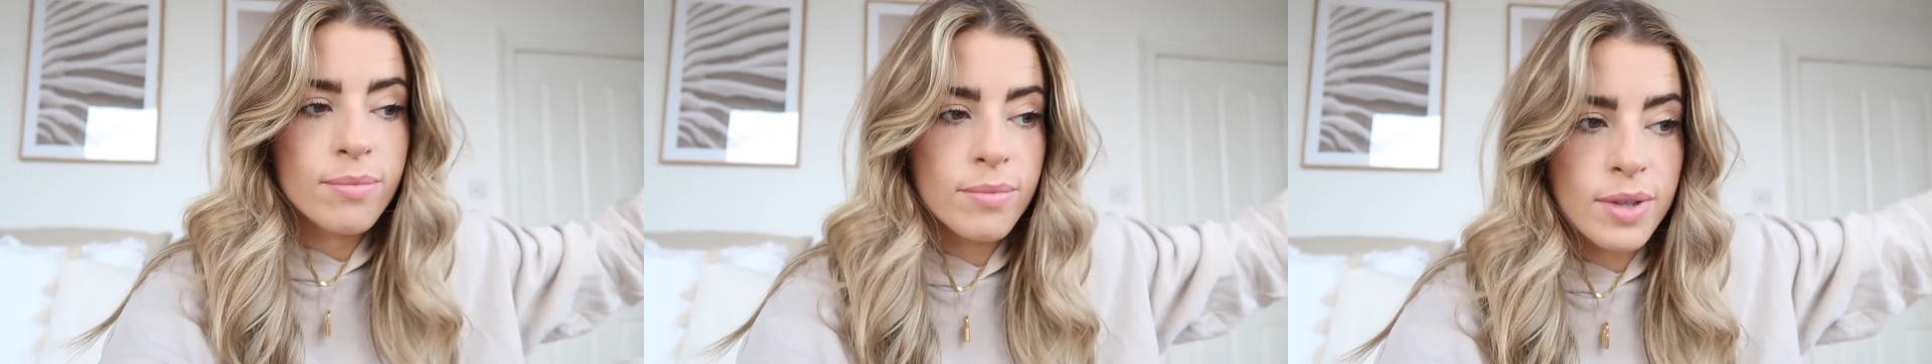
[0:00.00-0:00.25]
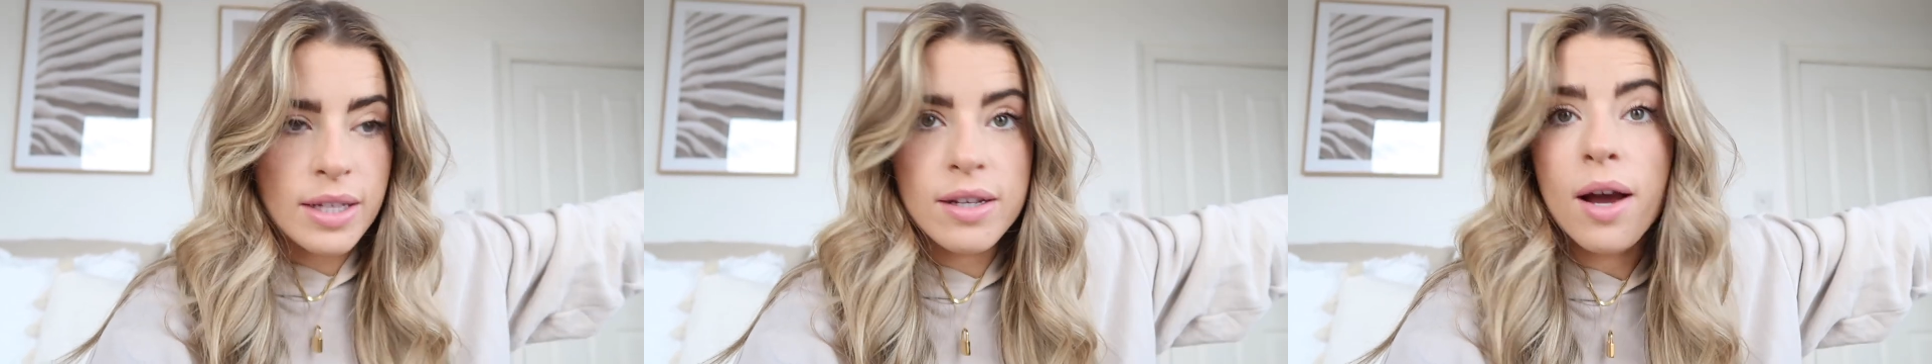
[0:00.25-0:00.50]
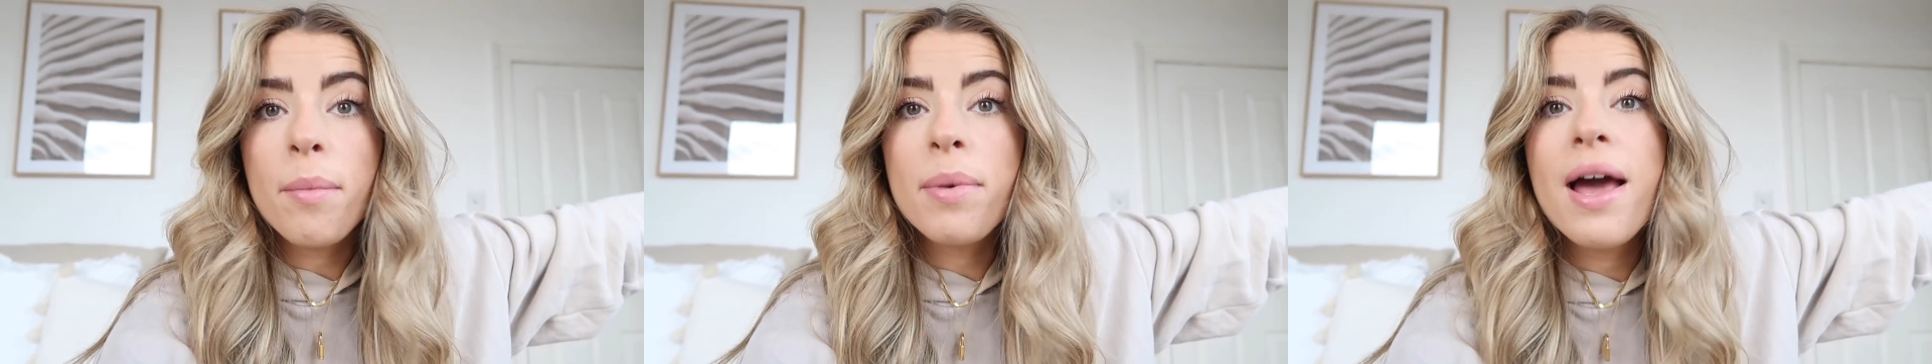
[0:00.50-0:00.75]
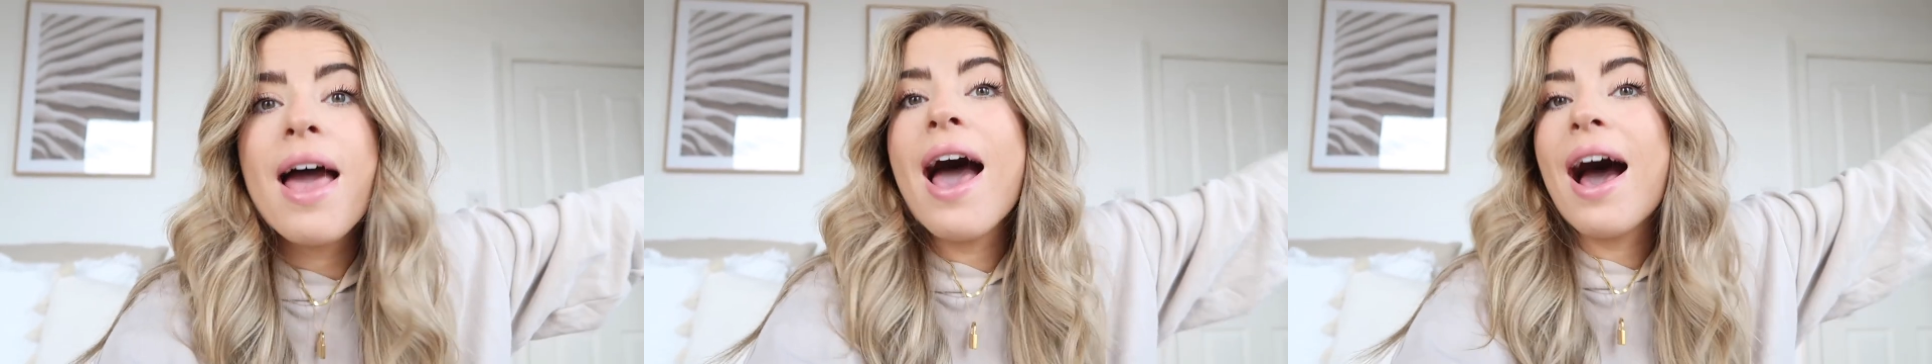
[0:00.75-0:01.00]
set up,
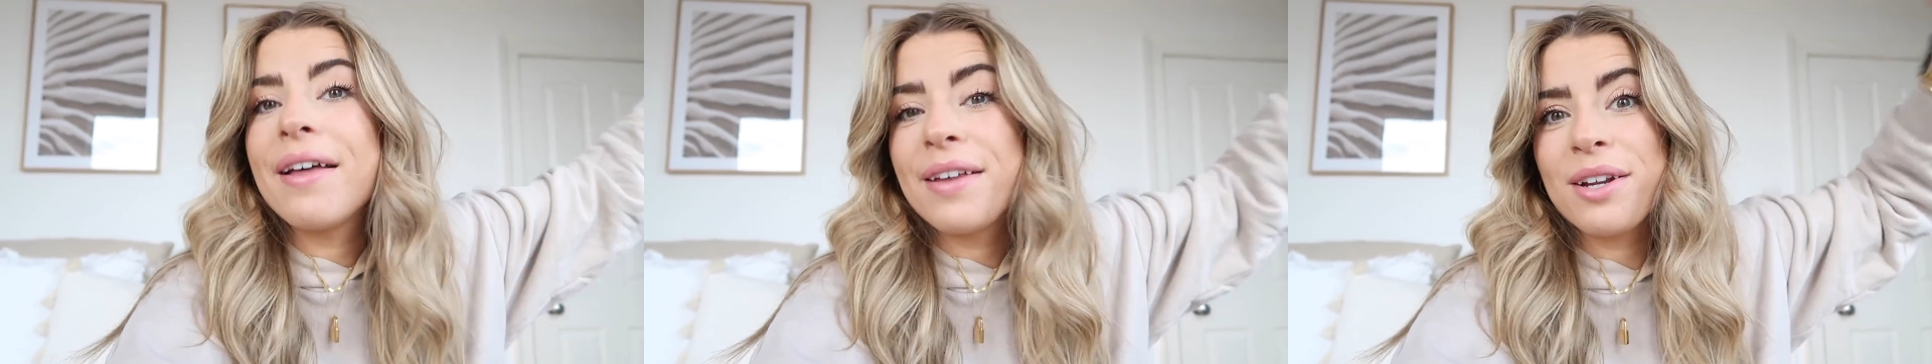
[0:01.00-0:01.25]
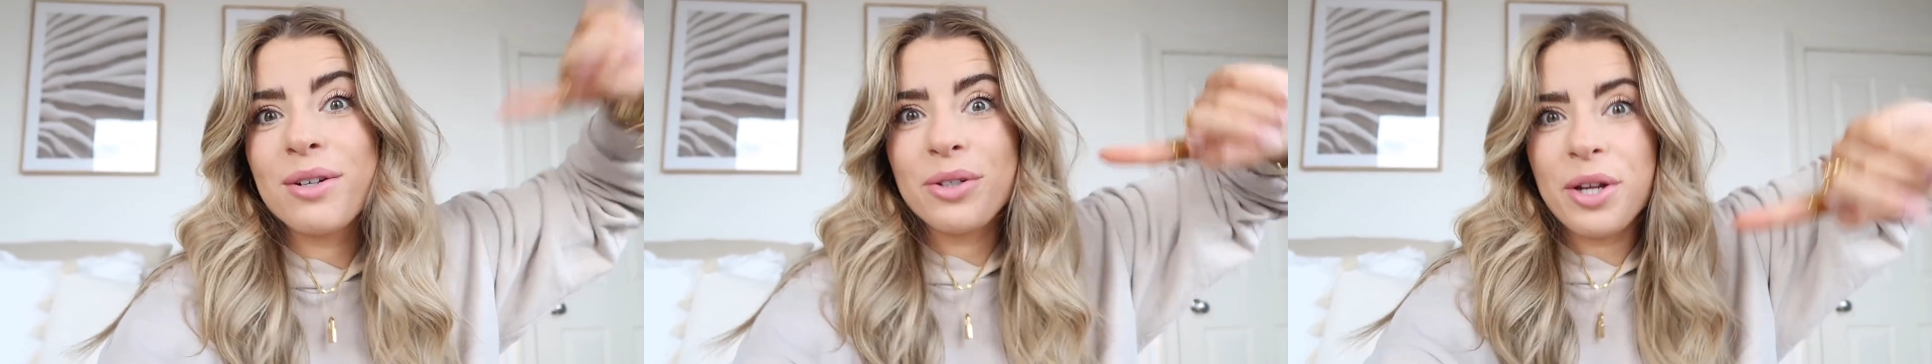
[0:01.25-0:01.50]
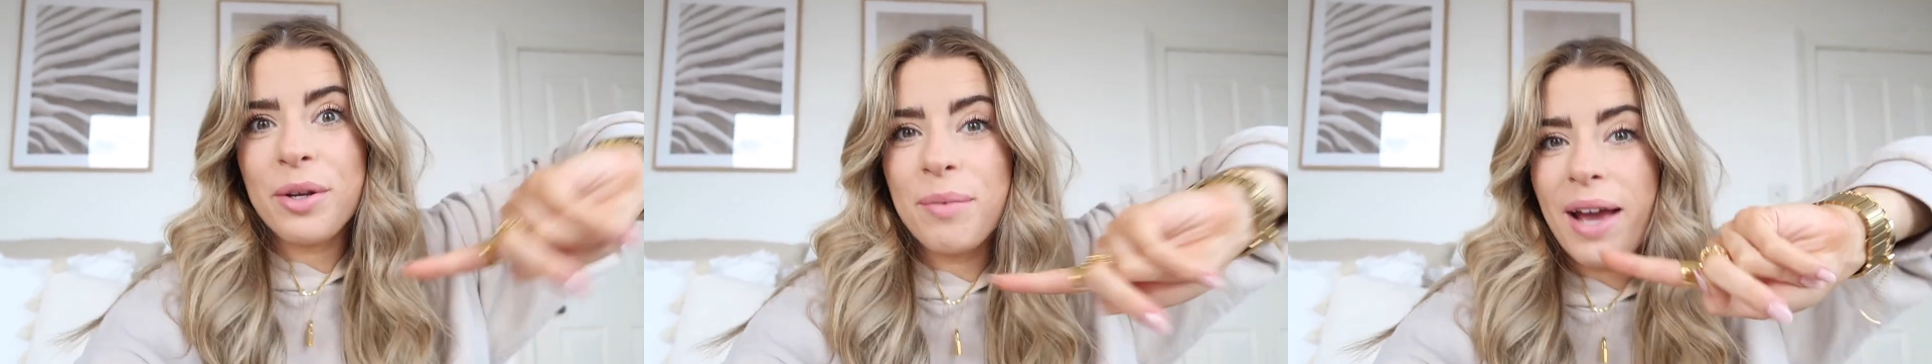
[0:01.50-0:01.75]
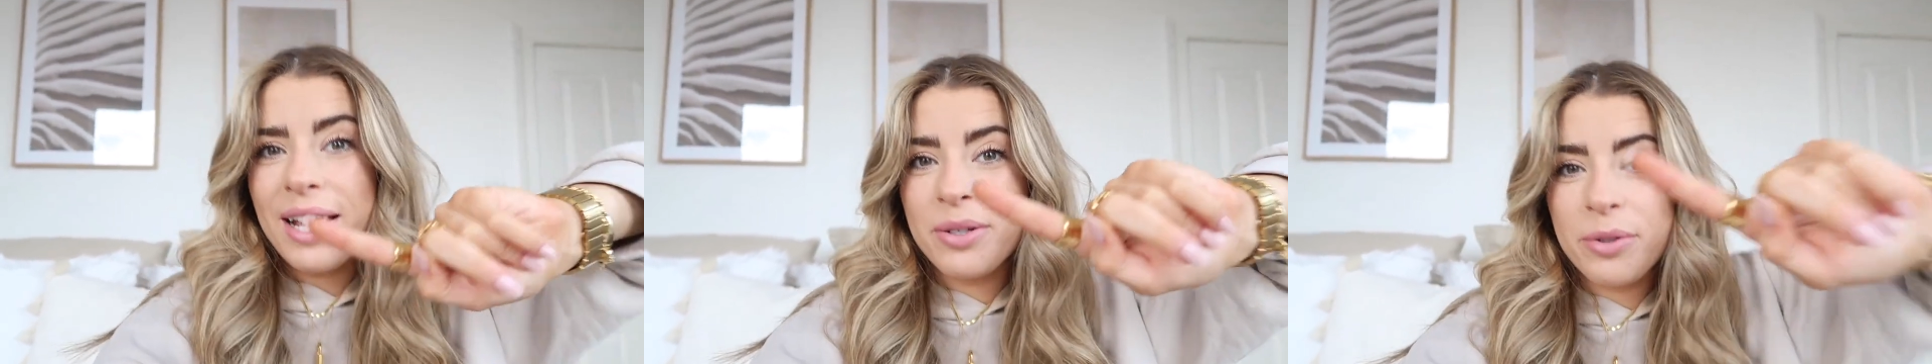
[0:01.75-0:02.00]
and then I'll show you
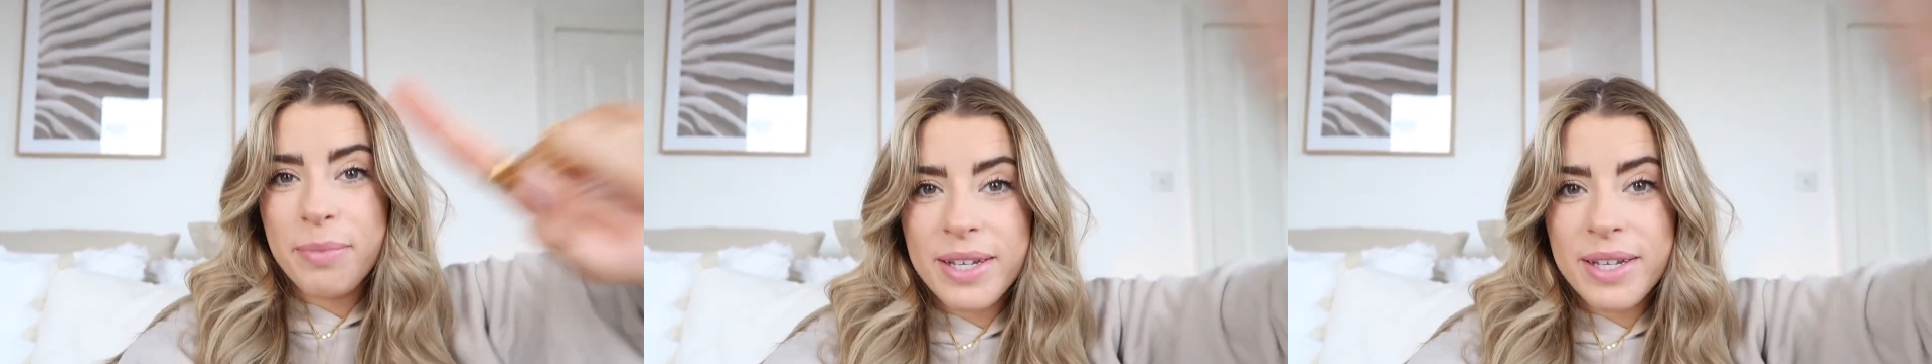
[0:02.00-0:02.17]
my ASOS